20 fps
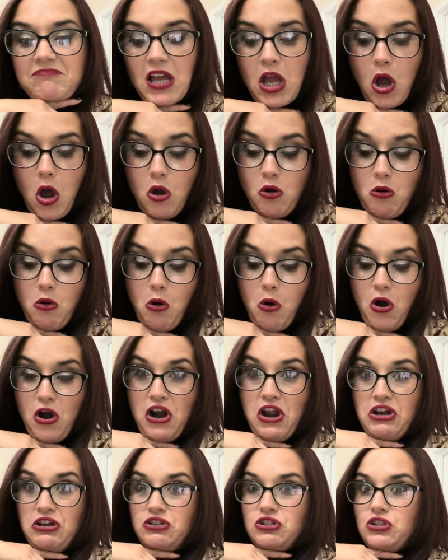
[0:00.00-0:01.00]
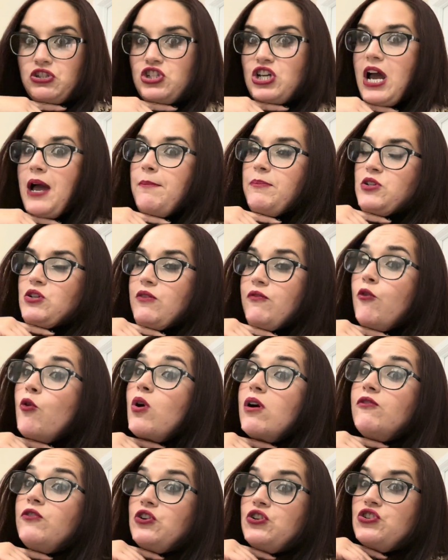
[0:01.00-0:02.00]
According to chapter
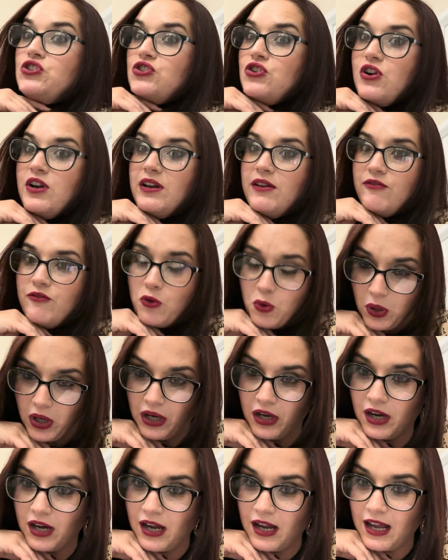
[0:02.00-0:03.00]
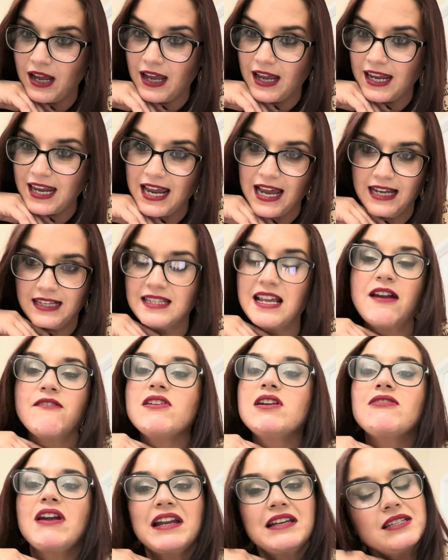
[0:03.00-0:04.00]
4, verse 34, he has
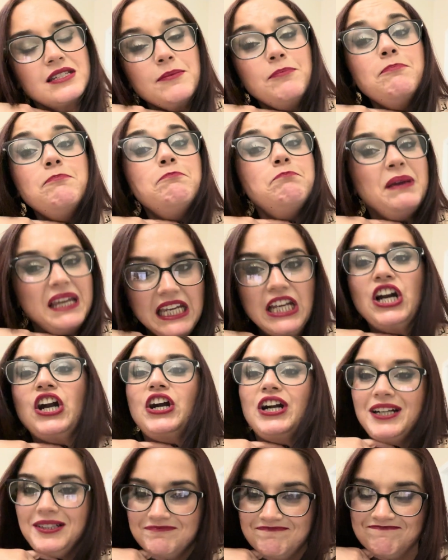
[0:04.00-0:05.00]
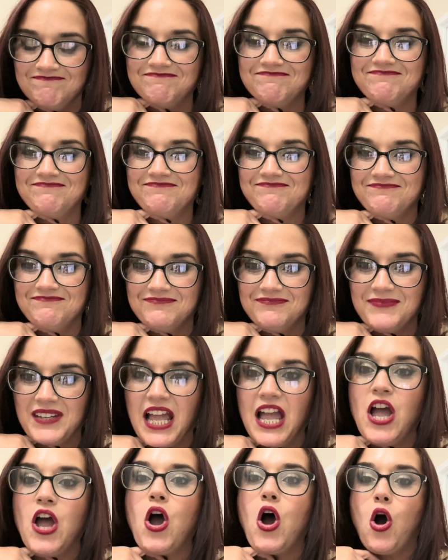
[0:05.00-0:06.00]
every right to beat her.
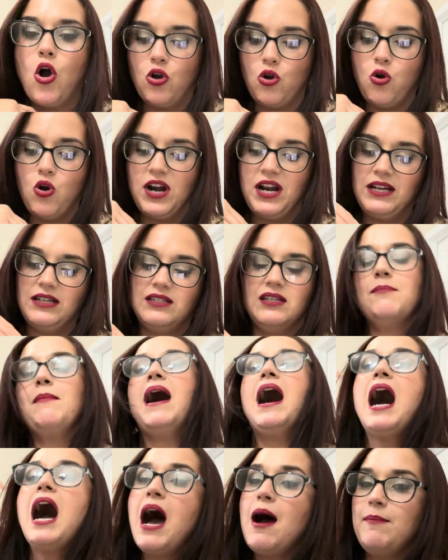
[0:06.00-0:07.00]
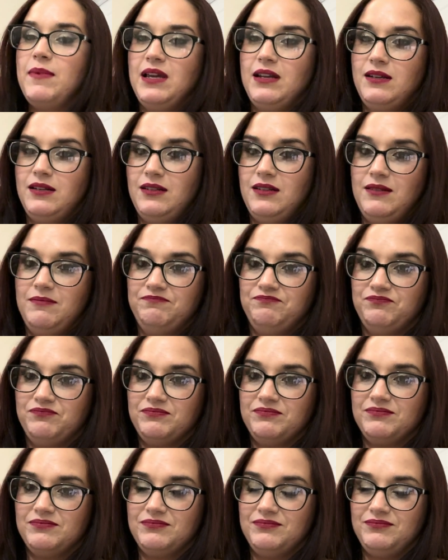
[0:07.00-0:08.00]
According to Muhammad,
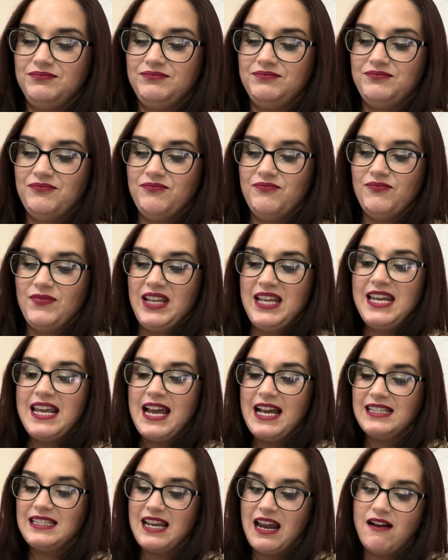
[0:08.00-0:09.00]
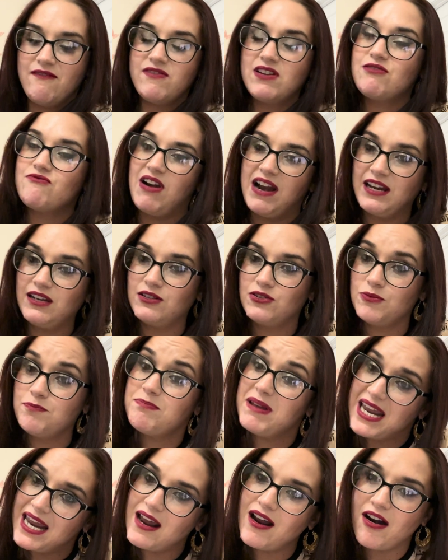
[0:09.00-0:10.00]
he has every right to
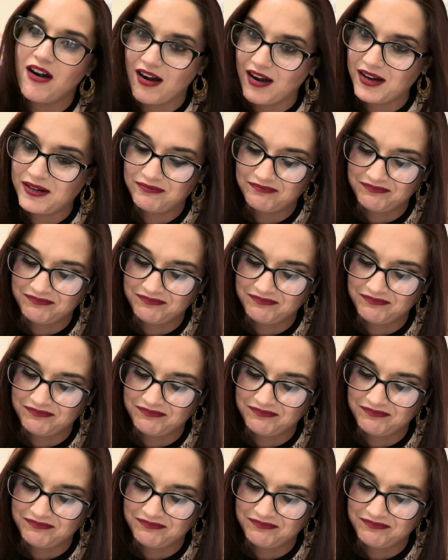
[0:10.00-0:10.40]
beat her.